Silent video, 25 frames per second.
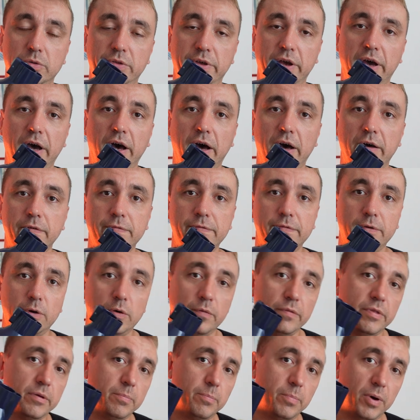on the half
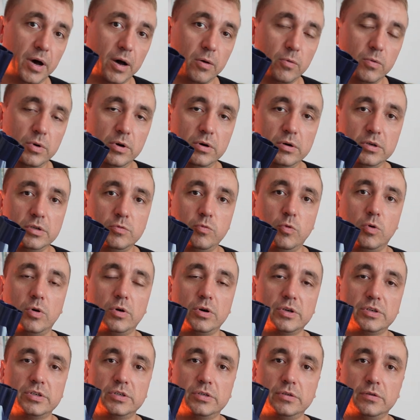of the power it
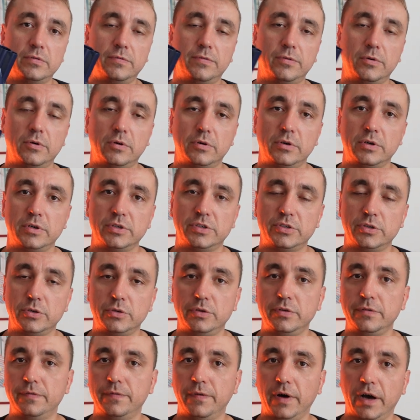works for
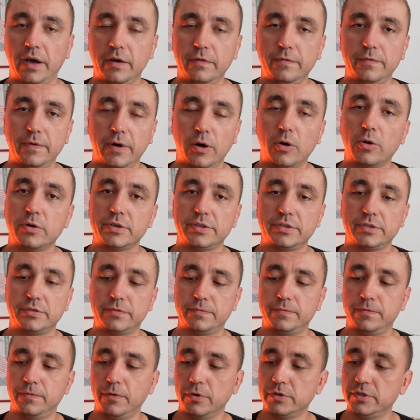35 or
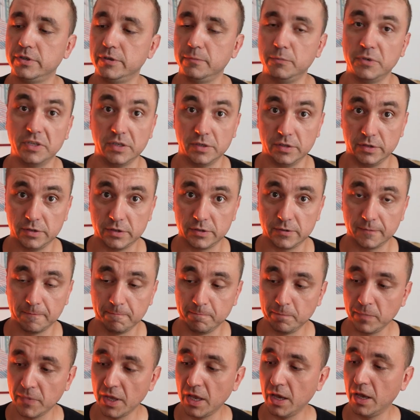40 minutes
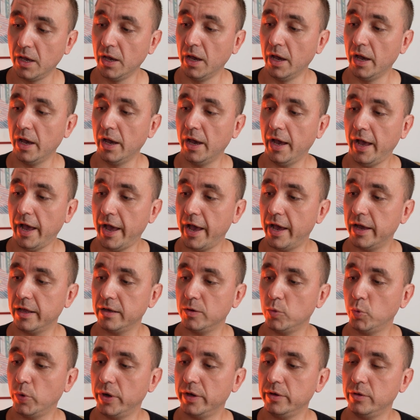
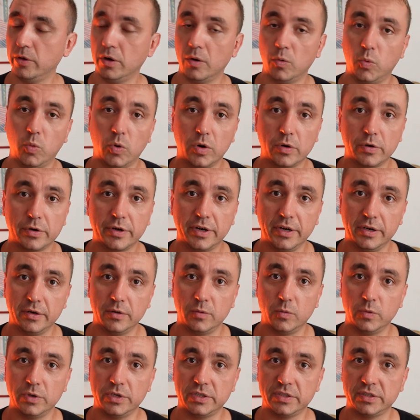and when you are
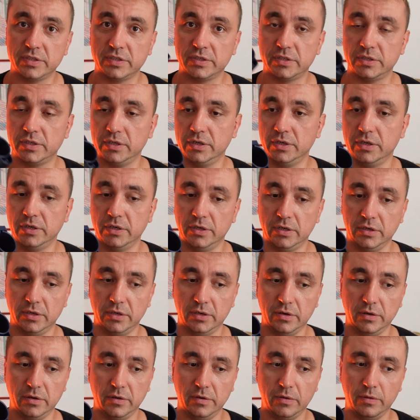working with
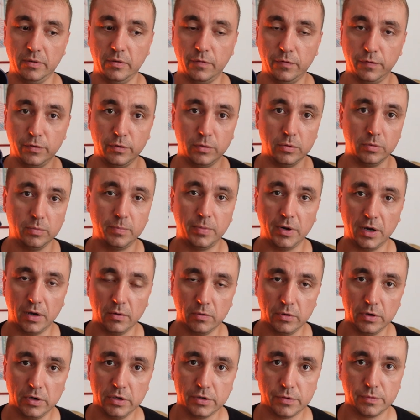uh, full
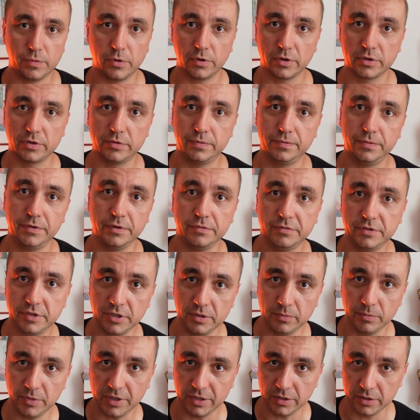power it works
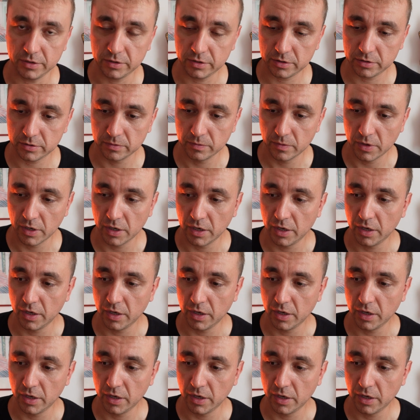15 minutes